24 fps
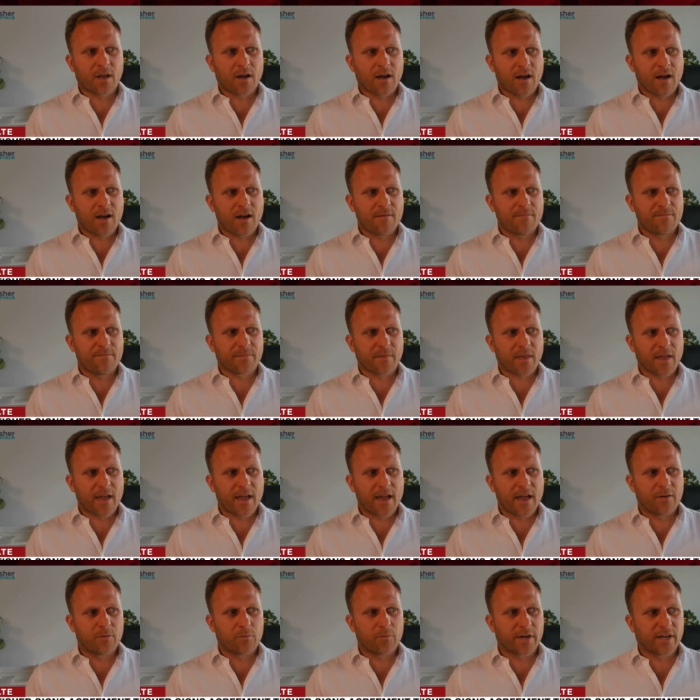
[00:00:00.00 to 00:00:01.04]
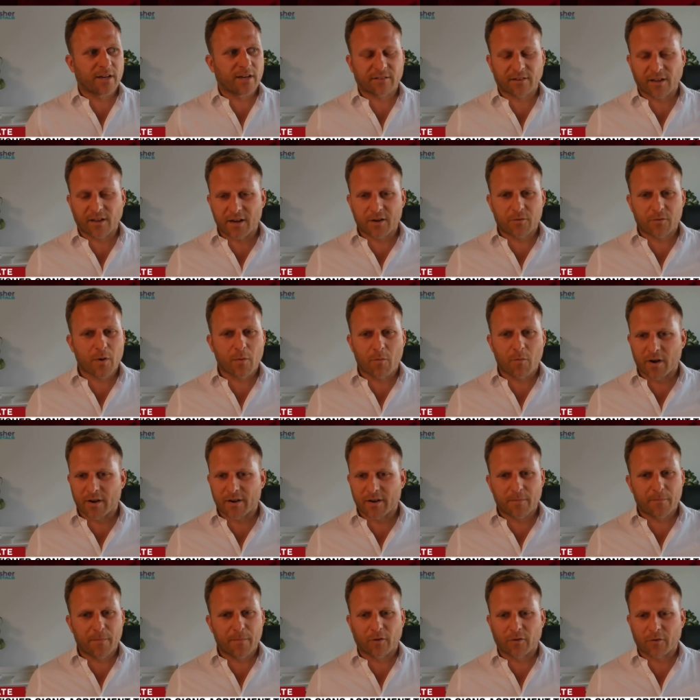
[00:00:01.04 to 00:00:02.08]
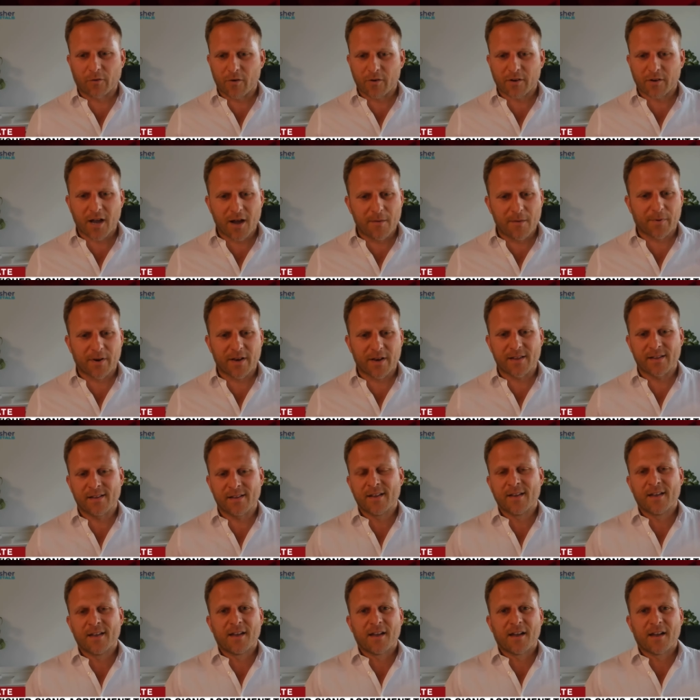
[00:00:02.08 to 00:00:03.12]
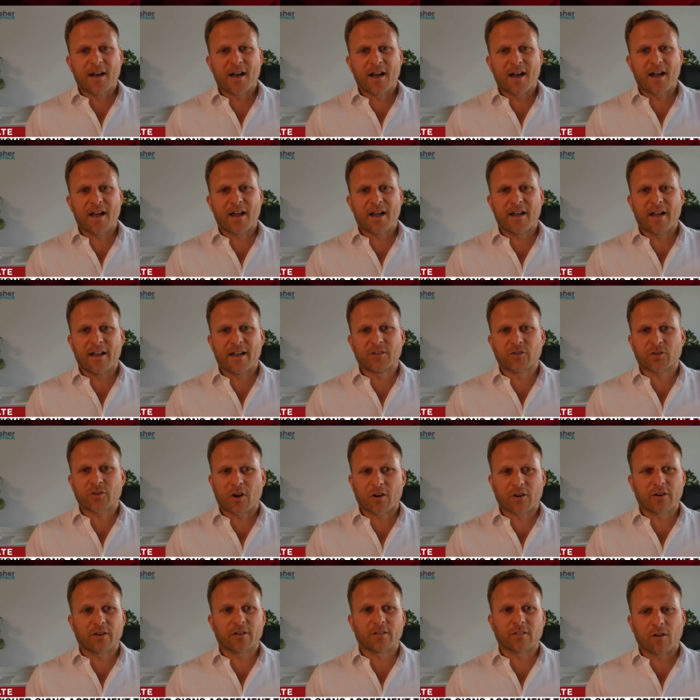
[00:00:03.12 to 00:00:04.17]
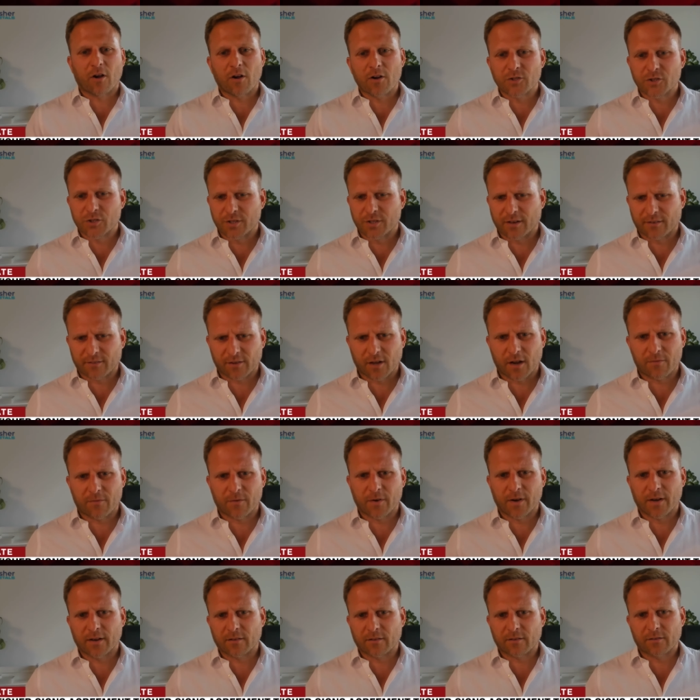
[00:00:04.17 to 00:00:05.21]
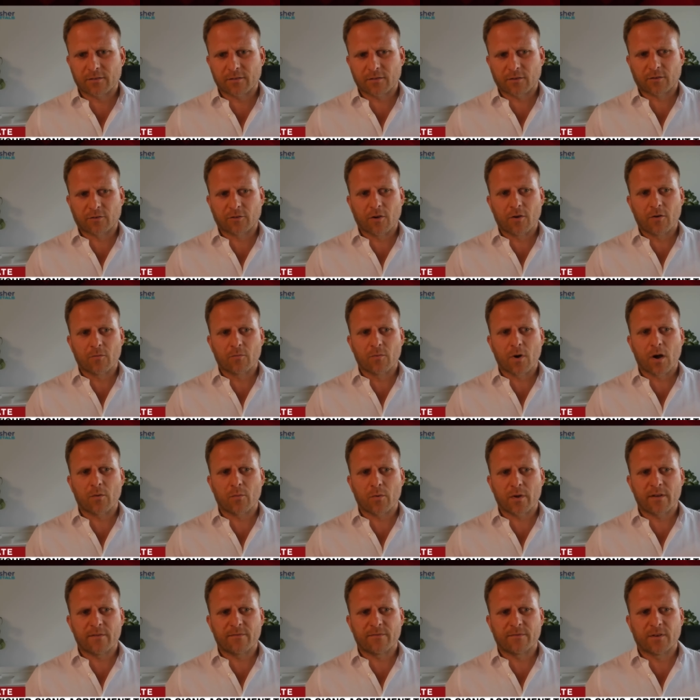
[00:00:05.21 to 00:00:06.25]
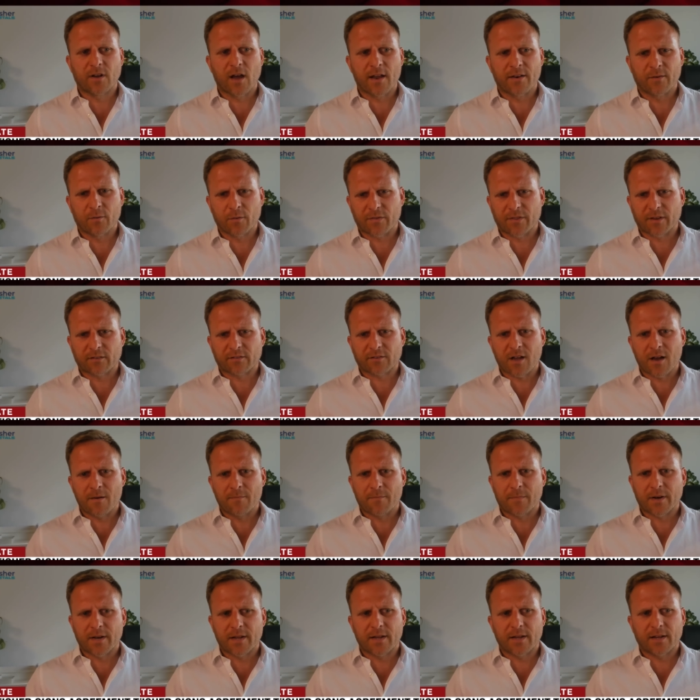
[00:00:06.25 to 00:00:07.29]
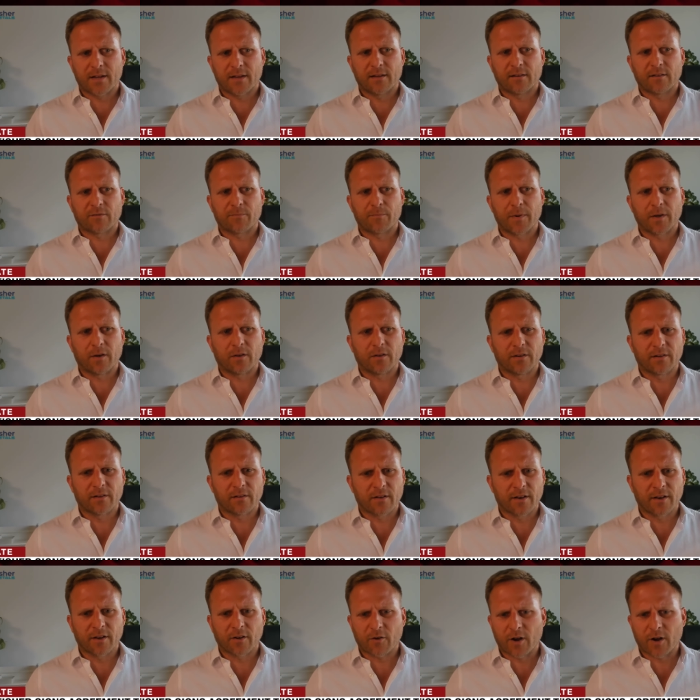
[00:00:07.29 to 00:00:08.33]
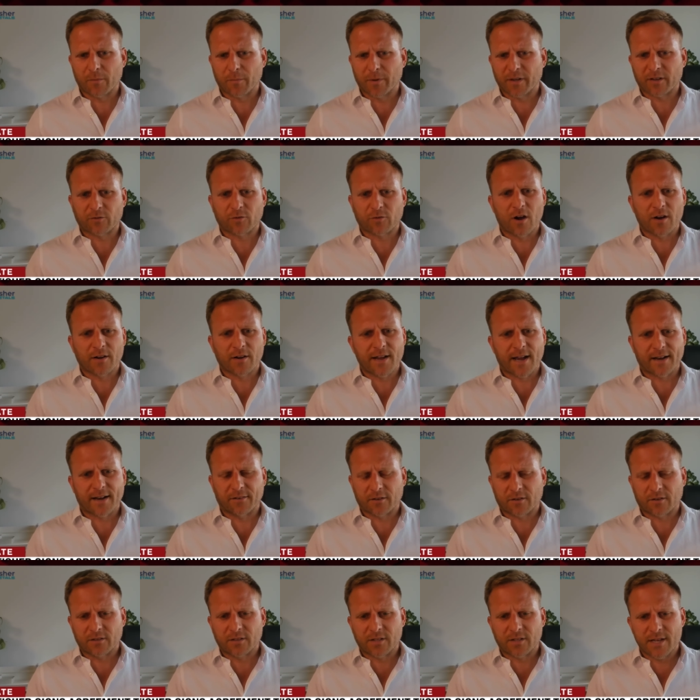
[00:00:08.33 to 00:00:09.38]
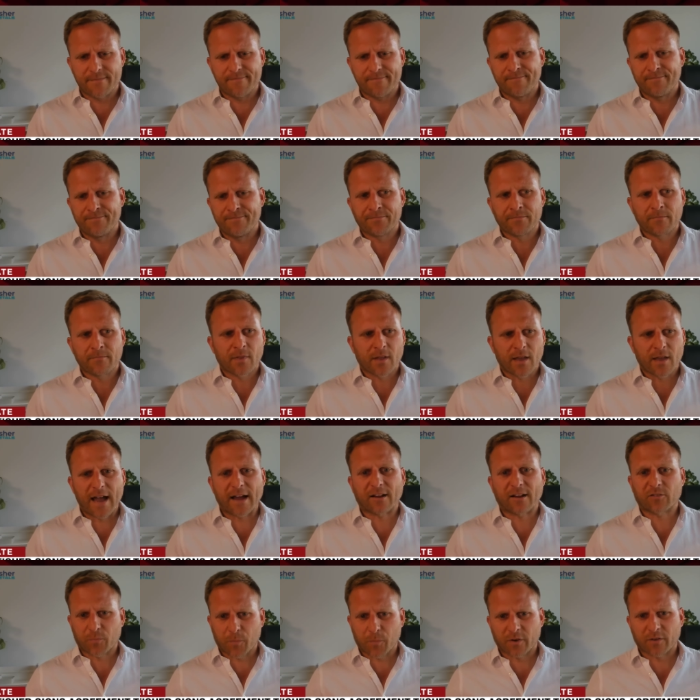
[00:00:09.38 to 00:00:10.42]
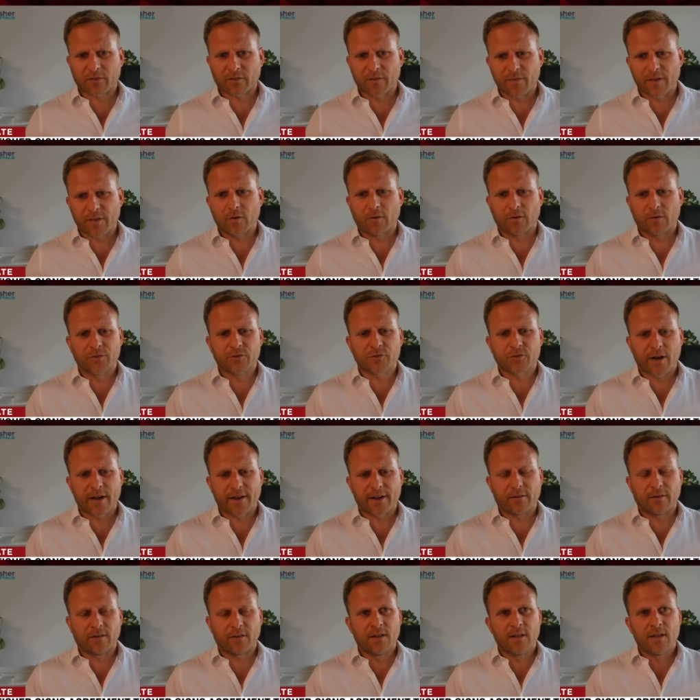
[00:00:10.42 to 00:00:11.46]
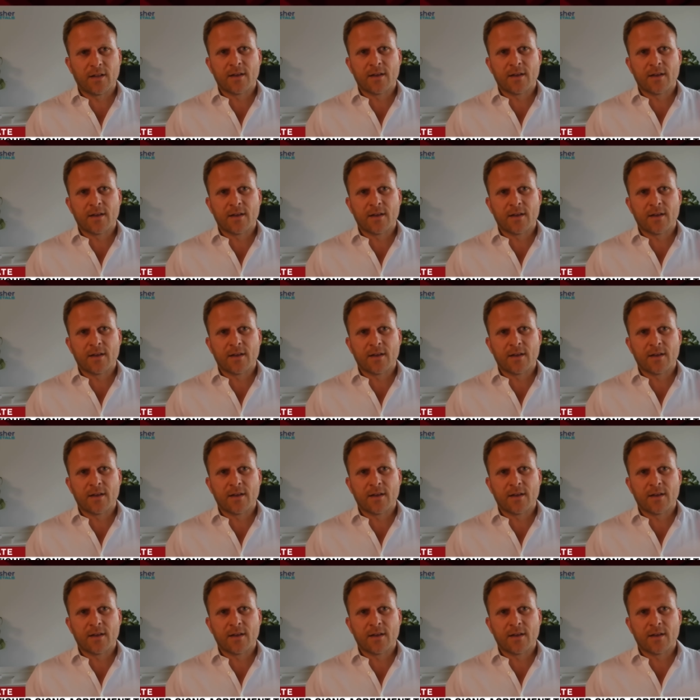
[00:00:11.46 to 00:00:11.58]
um, and we decided we wanted to build our own company uh, and target large discoveries. So what we've done with this company is build an incredibly strong technical team, experts in the Golden Triangle.